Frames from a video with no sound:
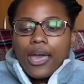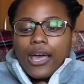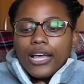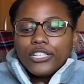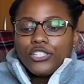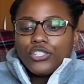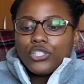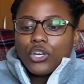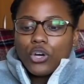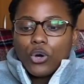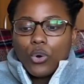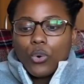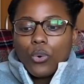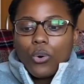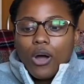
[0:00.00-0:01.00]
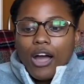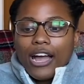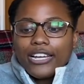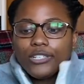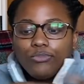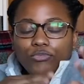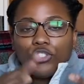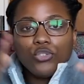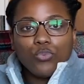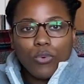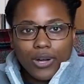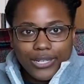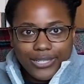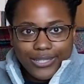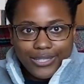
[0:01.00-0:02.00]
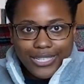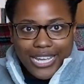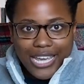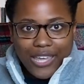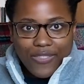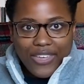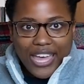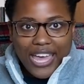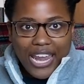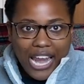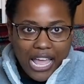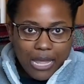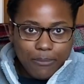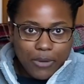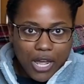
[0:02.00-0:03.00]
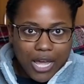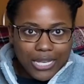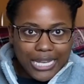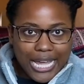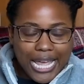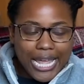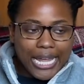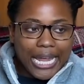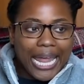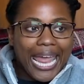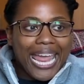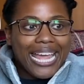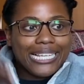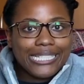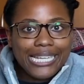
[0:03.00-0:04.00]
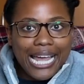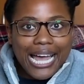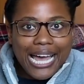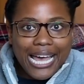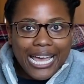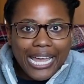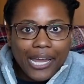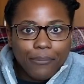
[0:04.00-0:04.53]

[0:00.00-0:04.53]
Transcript: So I just want to say that I'm not like anti